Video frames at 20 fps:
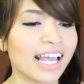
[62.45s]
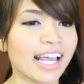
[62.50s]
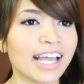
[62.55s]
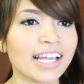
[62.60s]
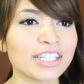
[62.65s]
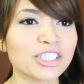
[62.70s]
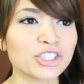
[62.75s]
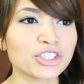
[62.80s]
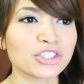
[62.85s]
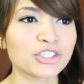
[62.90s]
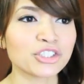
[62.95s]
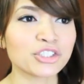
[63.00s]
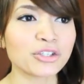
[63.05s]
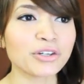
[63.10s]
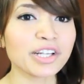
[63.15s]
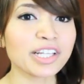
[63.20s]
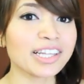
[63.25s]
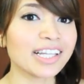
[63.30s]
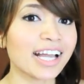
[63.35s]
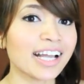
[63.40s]
And
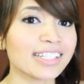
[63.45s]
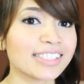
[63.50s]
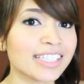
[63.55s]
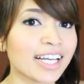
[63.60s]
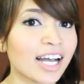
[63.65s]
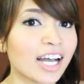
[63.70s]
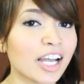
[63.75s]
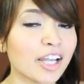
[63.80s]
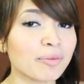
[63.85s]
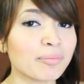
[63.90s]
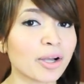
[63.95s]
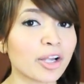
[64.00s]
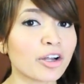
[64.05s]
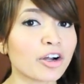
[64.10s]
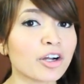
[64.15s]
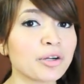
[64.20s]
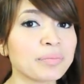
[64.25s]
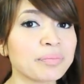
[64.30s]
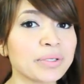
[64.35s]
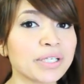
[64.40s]
during that time, my
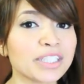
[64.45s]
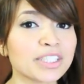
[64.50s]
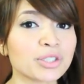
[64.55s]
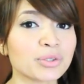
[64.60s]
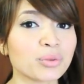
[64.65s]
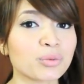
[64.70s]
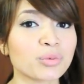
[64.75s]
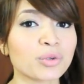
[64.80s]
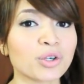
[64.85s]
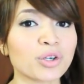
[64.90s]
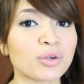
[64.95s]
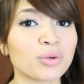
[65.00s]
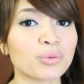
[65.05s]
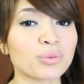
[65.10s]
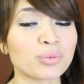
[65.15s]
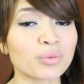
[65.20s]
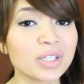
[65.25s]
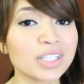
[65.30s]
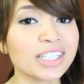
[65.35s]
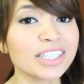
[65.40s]
armpits were
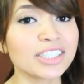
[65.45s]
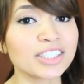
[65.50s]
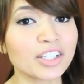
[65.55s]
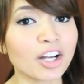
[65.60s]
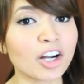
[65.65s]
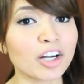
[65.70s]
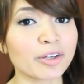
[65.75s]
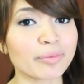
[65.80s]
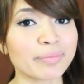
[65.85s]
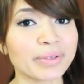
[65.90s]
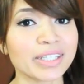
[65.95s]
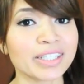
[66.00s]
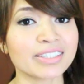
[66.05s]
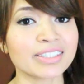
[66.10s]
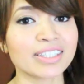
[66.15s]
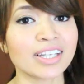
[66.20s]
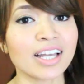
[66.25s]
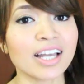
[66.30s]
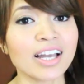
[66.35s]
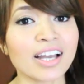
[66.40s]
really dark
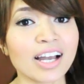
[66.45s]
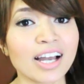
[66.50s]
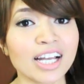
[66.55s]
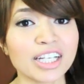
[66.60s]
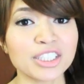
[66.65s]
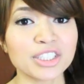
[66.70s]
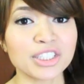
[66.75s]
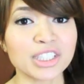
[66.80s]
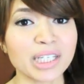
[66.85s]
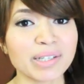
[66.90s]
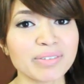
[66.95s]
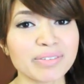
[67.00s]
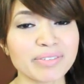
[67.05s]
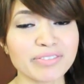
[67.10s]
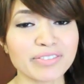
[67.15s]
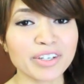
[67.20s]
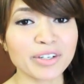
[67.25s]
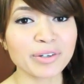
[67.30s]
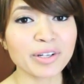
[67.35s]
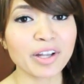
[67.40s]
because I shaved
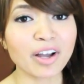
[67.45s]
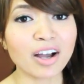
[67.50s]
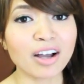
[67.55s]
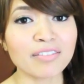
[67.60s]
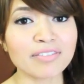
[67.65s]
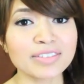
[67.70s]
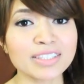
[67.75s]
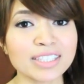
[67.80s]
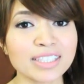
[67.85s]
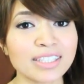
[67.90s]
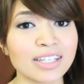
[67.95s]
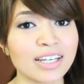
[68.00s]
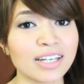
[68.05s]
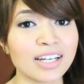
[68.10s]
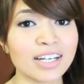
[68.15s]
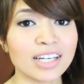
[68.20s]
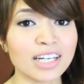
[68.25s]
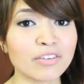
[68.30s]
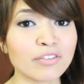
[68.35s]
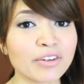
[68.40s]
very often and
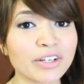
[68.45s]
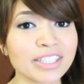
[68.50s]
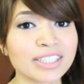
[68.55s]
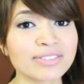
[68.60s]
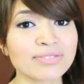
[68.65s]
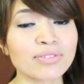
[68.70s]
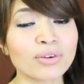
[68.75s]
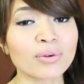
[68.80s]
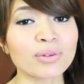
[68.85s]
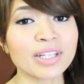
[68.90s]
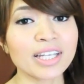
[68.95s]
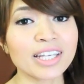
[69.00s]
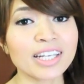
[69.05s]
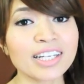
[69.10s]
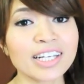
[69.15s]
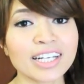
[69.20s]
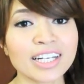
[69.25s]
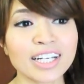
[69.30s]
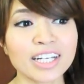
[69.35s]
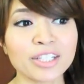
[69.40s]
I never
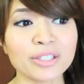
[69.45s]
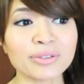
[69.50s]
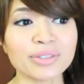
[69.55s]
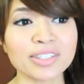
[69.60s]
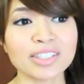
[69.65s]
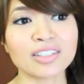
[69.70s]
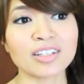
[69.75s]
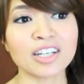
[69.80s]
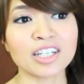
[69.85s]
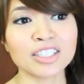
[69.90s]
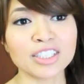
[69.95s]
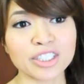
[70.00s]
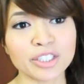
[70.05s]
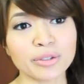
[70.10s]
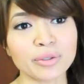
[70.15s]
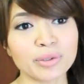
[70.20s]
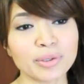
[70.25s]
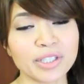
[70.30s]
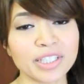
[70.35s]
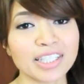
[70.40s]
exfoliated, and I used a lot of
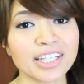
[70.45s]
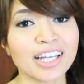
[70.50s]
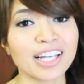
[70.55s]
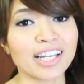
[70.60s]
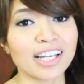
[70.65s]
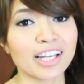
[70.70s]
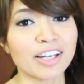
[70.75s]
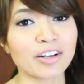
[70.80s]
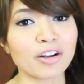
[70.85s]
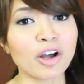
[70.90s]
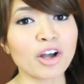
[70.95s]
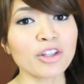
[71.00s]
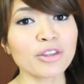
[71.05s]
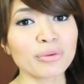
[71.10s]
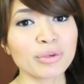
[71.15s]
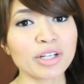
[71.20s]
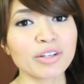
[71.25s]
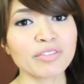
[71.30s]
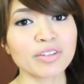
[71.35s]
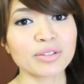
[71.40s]
deodorant. And all
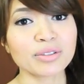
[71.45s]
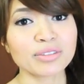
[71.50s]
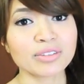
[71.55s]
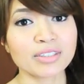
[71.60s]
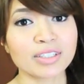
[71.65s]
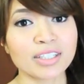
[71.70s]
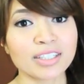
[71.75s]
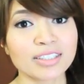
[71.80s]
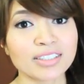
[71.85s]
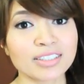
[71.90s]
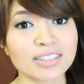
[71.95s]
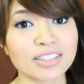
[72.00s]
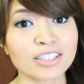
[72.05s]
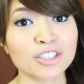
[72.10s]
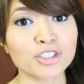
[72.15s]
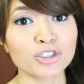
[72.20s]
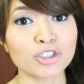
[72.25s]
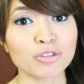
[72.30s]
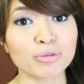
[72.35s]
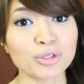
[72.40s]
3 of those things
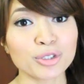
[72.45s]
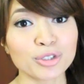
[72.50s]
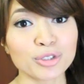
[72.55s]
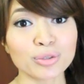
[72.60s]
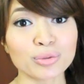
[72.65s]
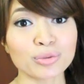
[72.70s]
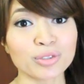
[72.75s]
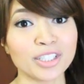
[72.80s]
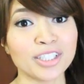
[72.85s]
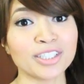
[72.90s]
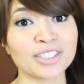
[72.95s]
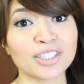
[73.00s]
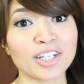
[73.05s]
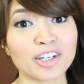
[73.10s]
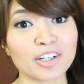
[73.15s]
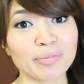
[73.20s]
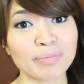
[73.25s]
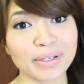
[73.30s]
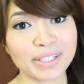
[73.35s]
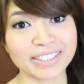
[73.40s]
contribute to really
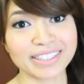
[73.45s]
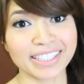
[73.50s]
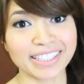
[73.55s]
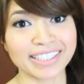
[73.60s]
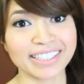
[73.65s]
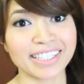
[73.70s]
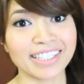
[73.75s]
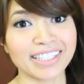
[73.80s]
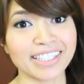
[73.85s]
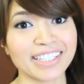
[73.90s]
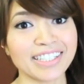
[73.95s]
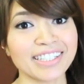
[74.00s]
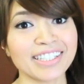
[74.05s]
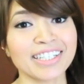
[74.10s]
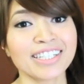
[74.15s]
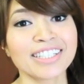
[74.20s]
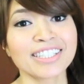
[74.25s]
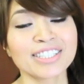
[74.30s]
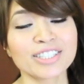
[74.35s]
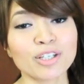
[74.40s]
dark pits, I tell ya.
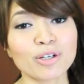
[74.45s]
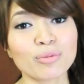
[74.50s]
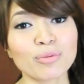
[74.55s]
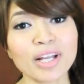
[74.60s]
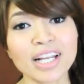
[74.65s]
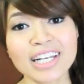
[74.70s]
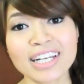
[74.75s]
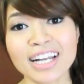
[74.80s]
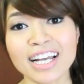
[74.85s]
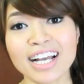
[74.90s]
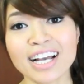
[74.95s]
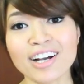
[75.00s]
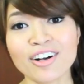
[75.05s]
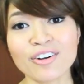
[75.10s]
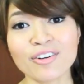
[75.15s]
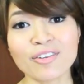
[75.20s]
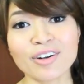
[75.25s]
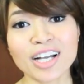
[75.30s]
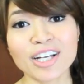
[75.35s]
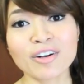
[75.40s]
So right
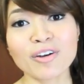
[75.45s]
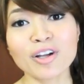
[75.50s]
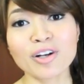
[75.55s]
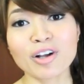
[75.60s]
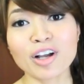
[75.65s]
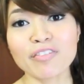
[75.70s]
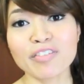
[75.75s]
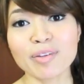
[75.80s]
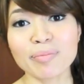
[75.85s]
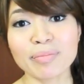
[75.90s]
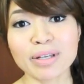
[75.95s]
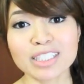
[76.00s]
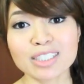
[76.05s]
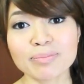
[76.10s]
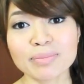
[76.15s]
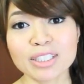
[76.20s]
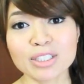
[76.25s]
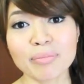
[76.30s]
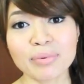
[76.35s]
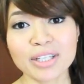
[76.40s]
now, I know I don't have the
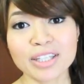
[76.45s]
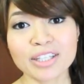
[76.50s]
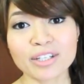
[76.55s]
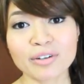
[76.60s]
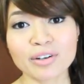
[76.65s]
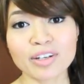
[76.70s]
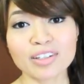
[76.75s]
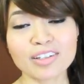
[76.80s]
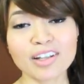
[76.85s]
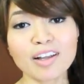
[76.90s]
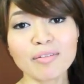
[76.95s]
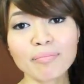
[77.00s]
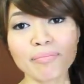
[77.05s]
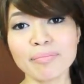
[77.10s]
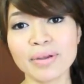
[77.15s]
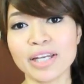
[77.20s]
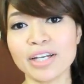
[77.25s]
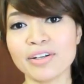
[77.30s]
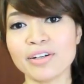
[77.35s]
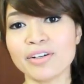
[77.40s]
best pits, but they're a lot
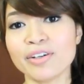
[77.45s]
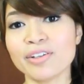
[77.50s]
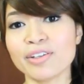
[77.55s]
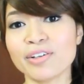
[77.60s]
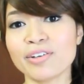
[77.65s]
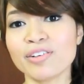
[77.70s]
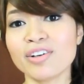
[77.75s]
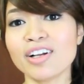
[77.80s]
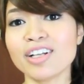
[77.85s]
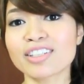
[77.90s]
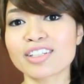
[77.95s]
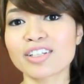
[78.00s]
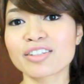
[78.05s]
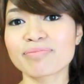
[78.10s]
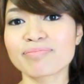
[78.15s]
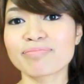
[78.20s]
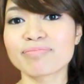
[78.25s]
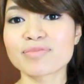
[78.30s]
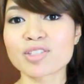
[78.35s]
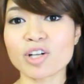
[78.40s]
better. They're not
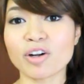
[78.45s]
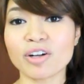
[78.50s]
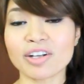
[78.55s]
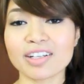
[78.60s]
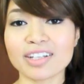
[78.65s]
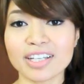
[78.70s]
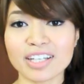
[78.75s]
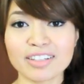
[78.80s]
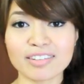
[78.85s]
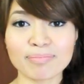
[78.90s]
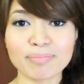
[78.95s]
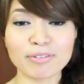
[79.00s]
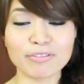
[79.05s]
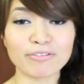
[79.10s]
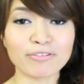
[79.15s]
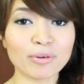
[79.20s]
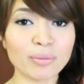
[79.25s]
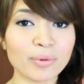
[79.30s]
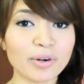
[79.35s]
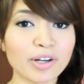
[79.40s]
dark like
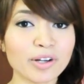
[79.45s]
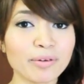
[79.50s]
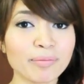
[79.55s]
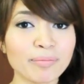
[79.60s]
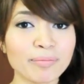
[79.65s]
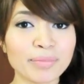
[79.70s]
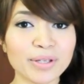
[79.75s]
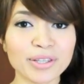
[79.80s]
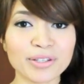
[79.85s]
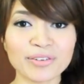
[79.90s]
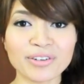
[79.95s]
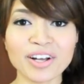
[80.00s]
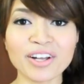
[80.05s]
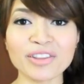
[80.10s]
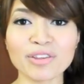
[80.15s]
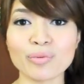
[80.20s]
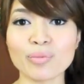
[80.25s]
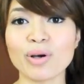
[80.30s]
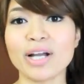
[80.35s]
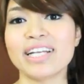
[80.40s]
before, but they're
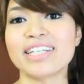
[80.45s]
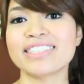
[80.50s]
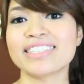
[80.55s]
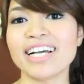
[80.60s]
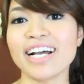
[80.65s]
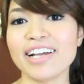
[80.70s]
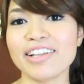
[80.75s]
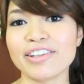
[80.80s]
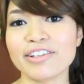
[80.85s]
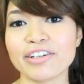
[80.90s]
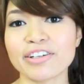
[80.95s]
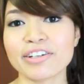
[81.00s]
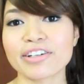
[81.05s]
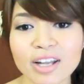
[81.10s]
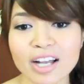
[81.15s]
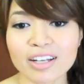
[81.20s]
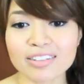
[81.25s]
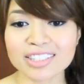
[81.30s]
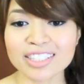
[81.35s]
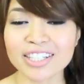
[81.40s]
not the whitest either.
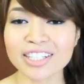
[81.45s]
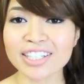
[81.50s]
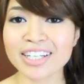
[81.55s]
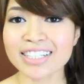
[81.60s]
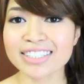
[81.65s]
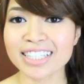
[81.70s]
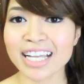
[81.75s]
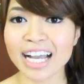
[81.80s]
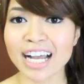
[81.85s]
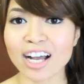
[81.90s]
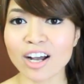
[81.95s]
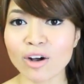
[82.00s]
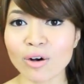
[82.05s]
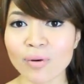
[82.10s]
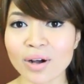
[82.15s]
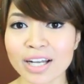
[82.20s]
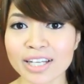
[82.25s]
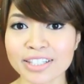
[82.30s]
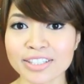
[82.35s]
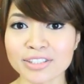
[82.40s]
I'll tell you guys
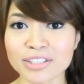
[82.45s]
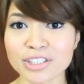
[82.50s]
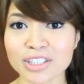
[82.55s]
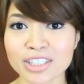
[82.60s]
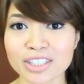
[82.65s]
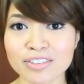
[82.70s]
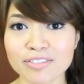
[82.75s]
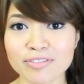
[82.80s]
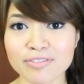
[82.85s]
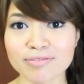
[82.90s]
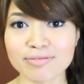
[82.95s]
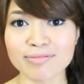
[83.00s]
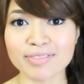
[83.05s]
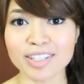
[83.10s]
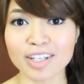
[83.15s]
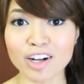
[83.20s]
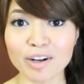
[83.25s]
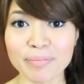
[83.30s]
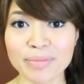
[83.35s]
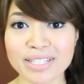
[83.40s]
how I achieve
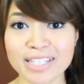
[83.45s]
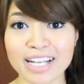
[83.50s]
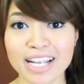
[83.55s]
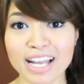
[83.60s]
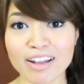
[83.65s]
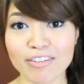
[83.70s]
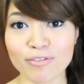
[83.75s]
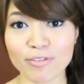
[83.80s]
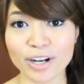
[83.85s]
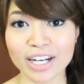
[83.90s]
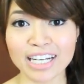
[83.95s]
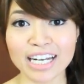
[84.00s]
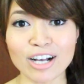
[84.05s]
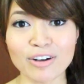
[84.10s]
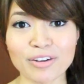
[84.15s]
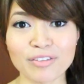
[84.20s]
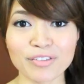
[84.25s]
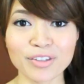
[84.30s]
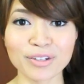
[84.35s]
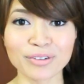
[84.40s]
the armpits I have right
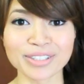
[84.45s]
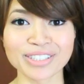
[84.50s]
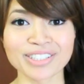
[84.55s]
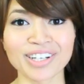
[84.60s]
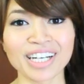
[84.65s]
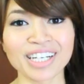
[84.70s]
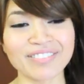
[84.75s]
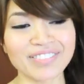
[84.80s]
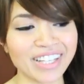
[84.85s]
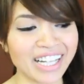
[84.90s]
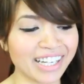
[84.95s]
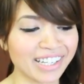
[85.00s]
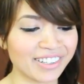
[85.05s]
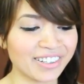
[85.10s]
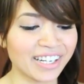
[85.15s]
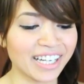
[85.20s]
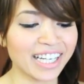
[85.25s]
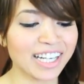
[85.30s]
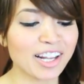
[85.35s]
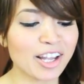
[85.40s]
now, even though it's not even that
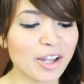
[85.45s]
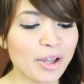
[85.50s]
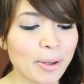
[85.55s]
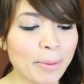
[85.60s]
great.